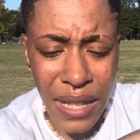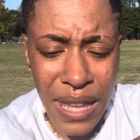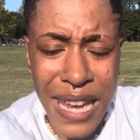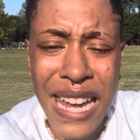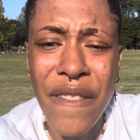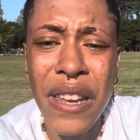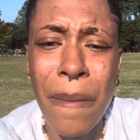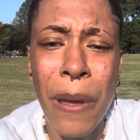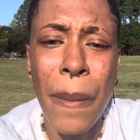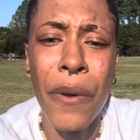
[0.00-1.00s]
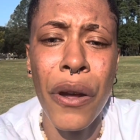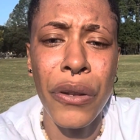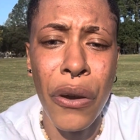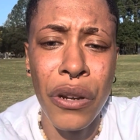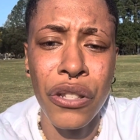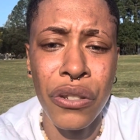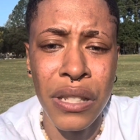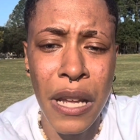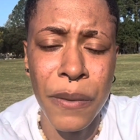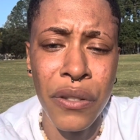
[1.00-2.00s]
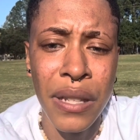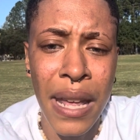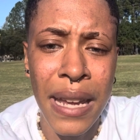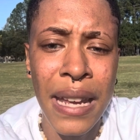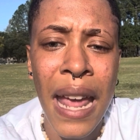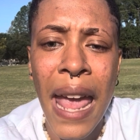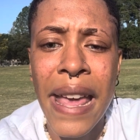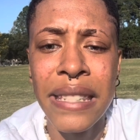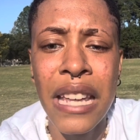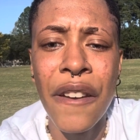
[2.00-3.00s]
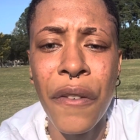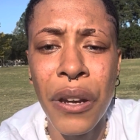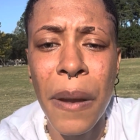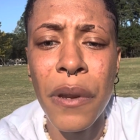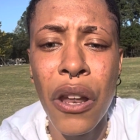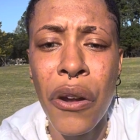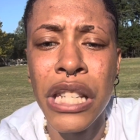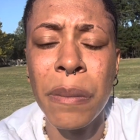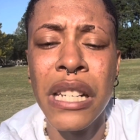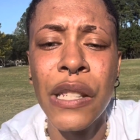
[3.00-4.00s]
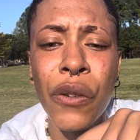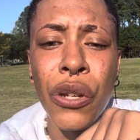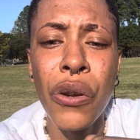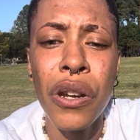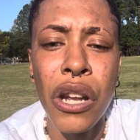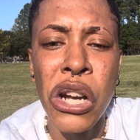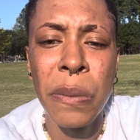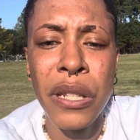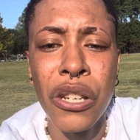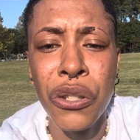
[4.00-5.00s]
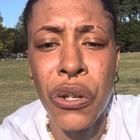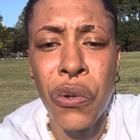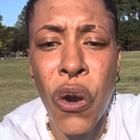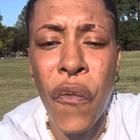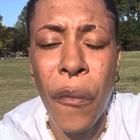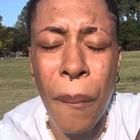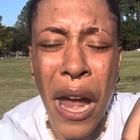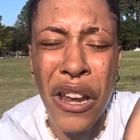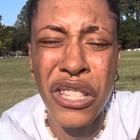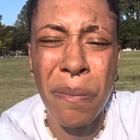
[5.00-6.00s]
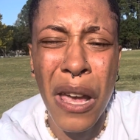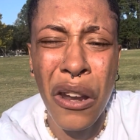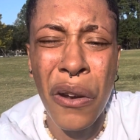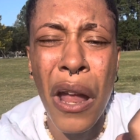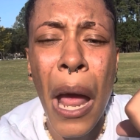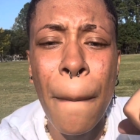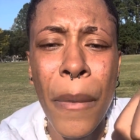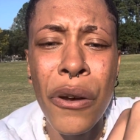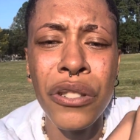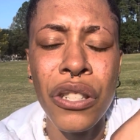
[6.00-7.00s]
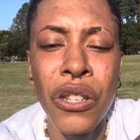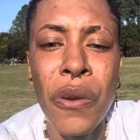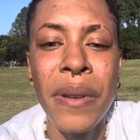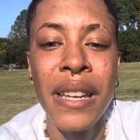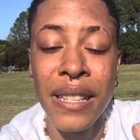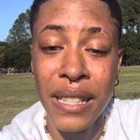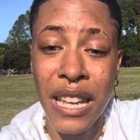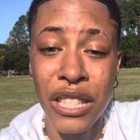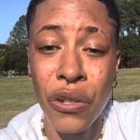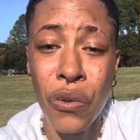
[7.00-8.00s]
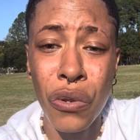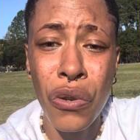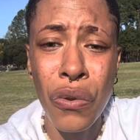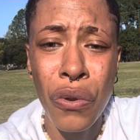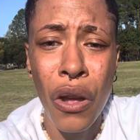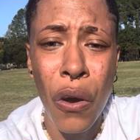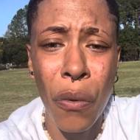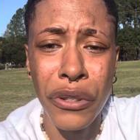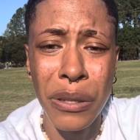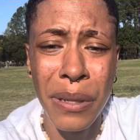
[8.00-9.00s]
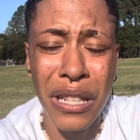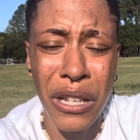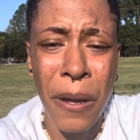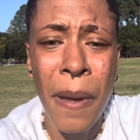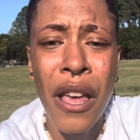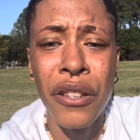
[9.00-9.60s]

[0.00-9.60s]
even if people don't notice your steps you're taking, it's not for them to notice, but it's for you to notice, because your growth should matter most to you, because it's who you want to become.